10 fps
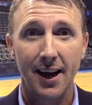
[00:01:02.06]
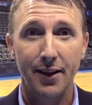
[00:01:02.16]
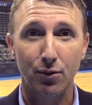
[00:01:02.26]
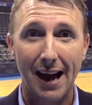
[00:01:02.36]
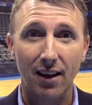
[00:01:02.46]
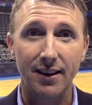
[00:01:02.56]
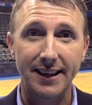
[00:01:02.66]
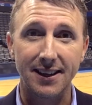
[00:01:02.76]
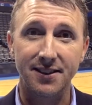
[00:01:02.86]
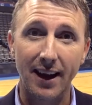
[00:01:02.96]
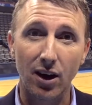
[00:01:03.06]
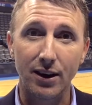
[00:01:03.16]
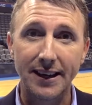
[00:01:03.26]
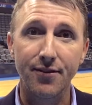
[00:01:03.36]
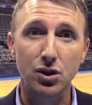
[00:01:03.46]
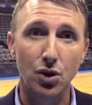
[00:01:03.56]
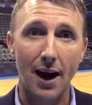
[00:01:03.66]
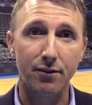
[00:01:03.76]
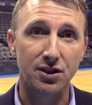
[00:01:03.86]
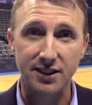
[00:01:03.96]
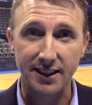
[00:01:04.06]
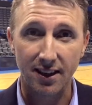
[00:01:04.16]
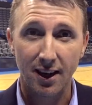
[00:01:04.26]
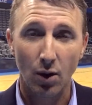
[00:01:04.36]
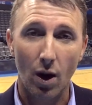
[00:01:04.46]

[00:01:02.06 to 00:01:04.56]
And the reality is they are in the driver's seat.